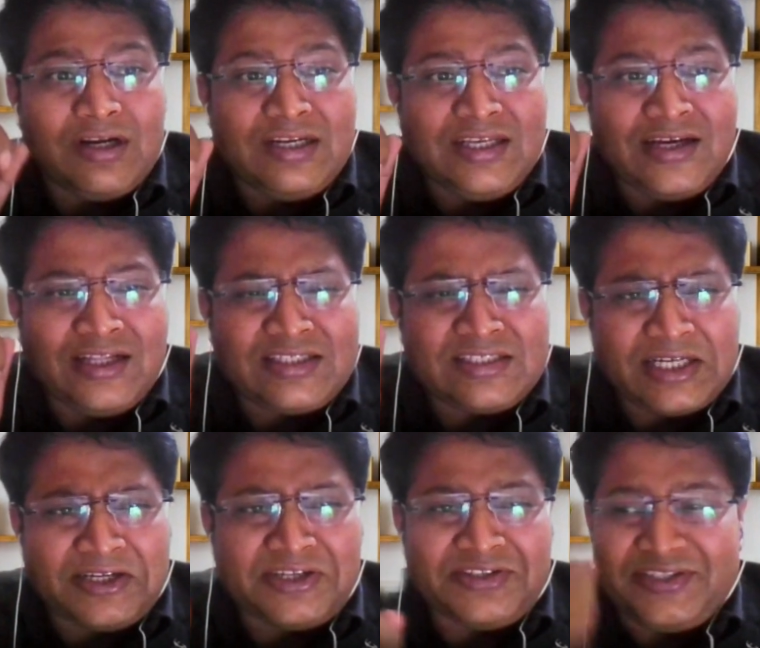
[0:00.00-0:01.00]
legal
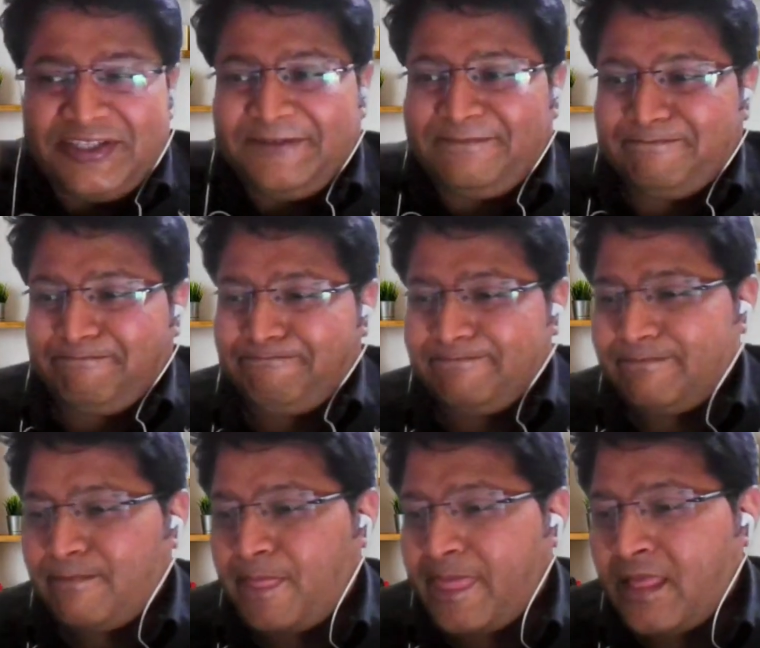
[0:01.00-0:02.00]
strategy
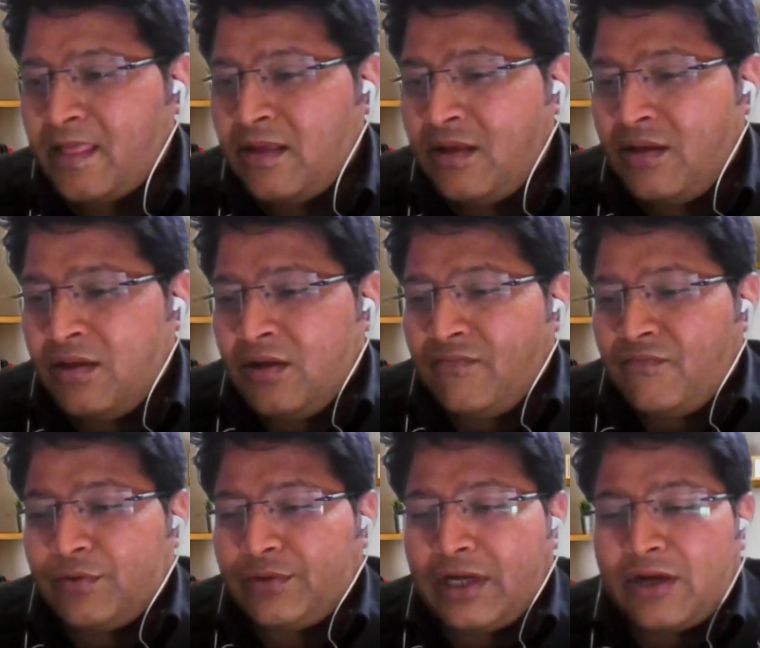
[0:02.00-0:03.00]

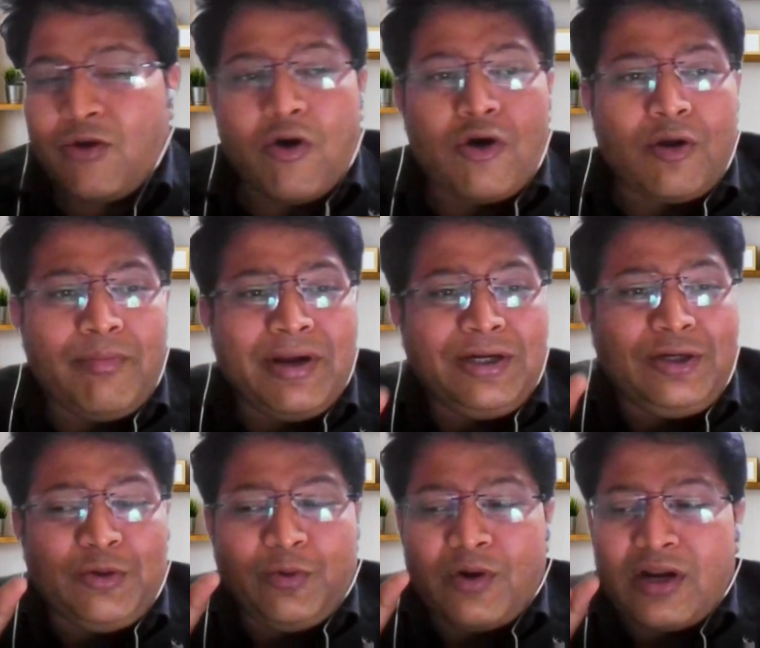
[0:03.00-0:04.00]
for the government
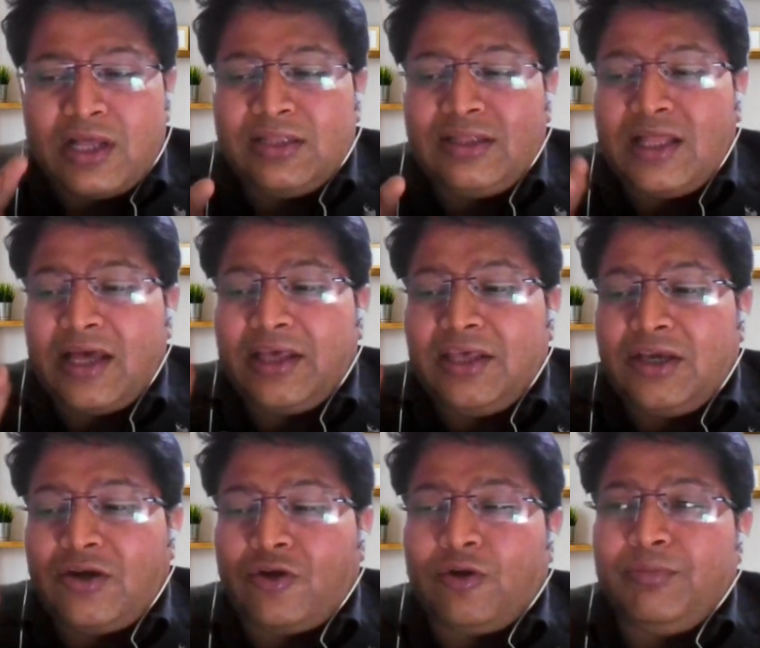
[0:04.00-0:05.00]
to run the
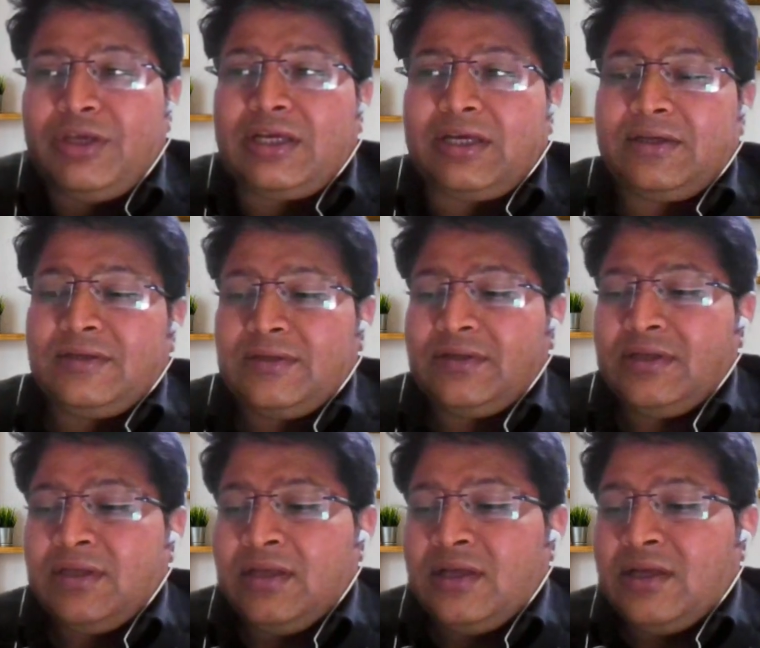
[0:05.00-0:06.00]
economic
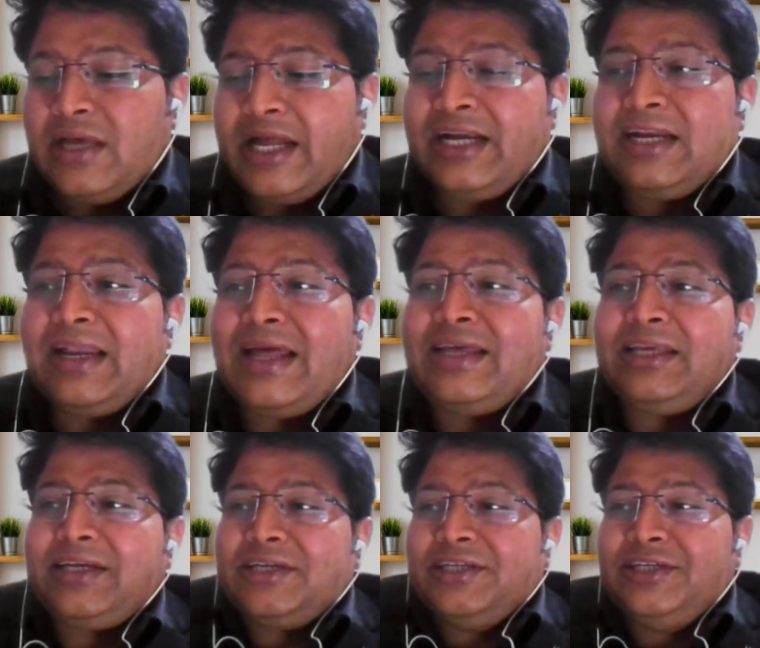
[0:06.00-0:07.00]
and like
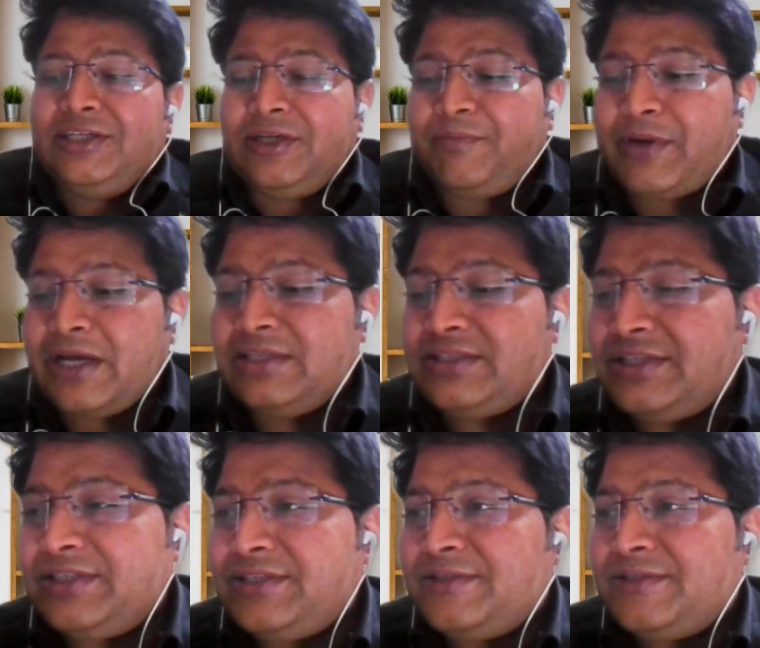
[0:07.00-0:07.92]
enterprises